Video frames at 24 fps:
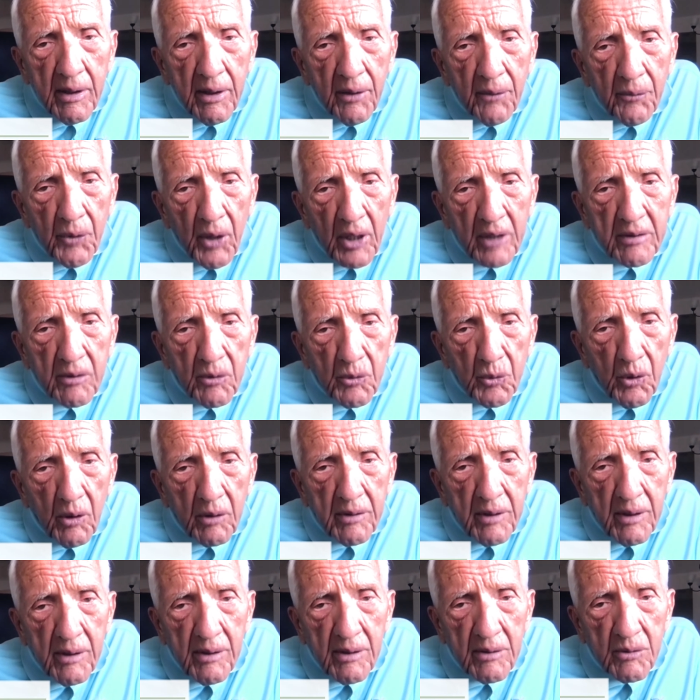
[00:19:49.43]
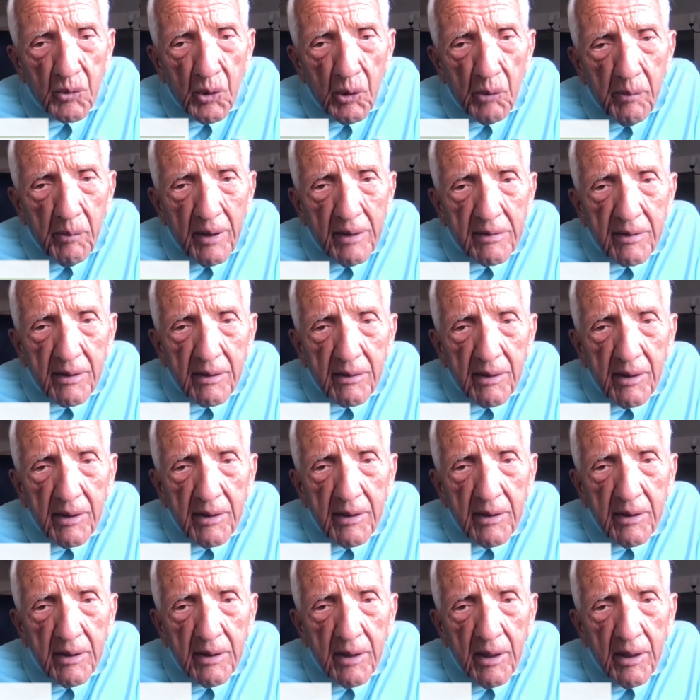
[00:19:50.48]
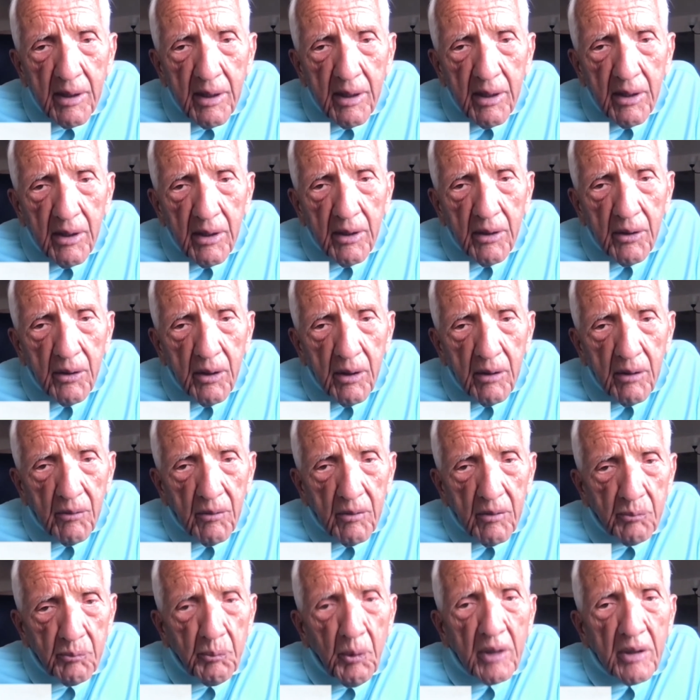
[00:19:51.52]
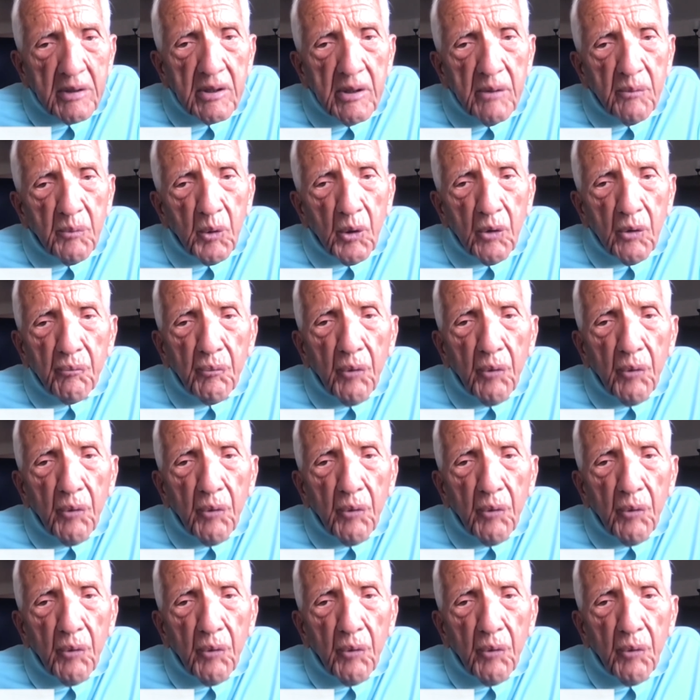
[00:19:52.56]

That's the drug industry, basically. And especially if we can